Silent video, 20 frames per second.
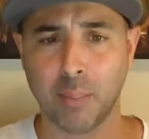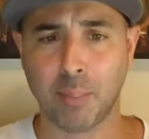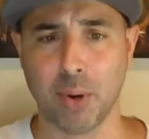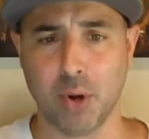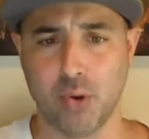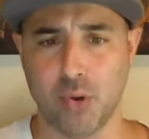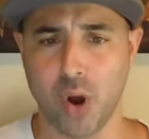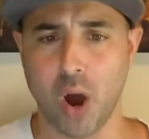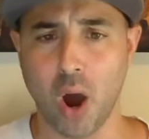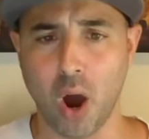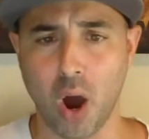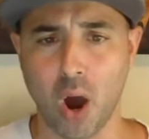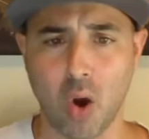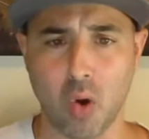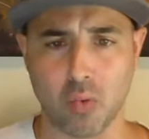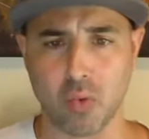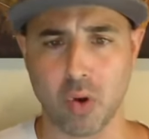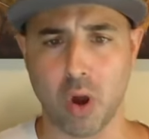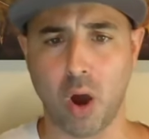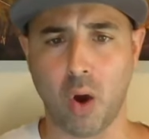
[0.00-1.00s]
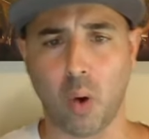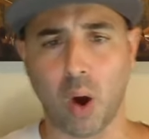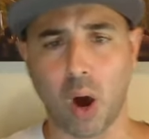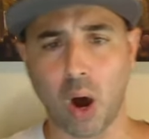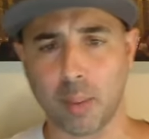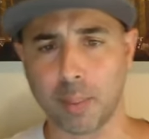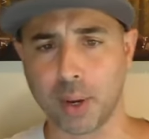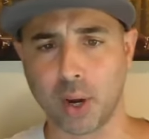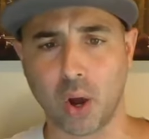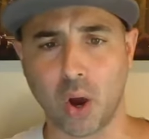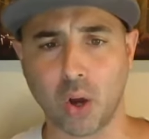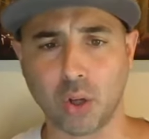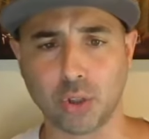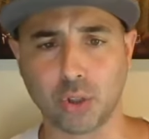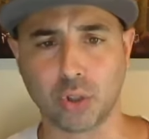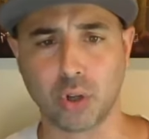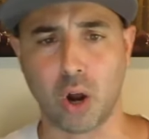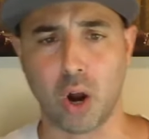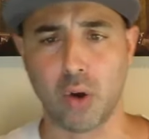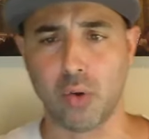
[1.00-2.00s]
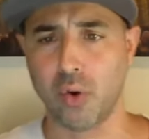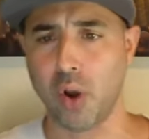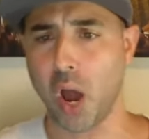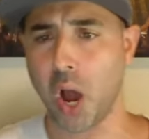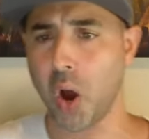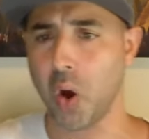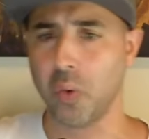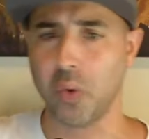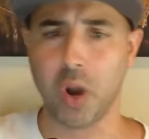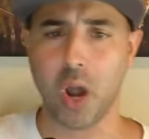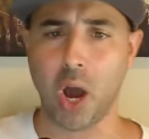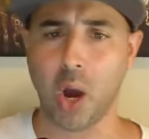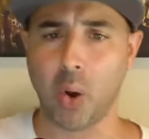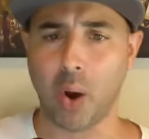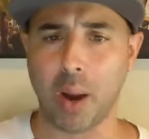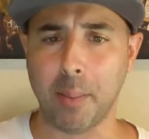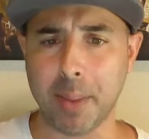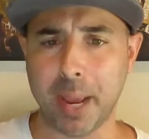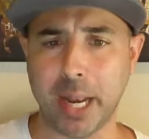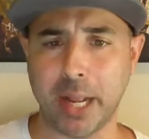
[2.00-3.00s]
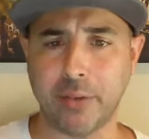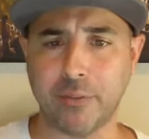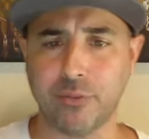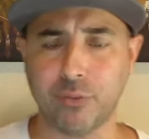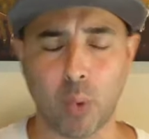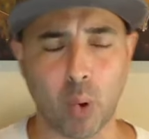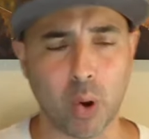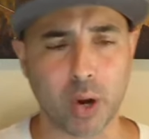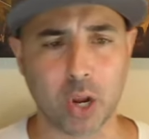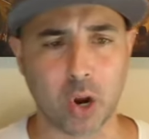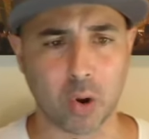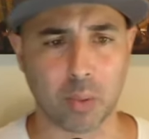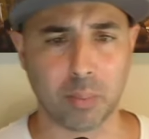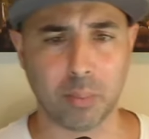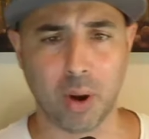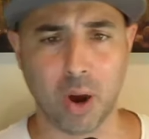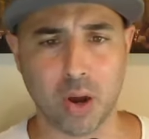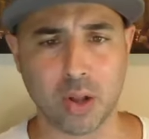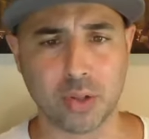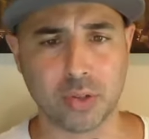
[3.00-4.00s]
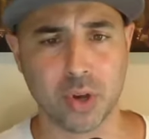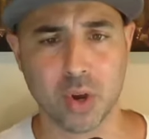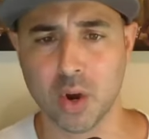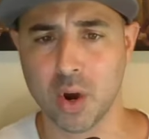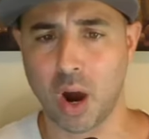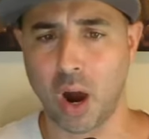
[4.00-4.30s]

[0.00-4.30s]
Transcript: But no, I'm an all-star. No, I'm hitting 40 home runs.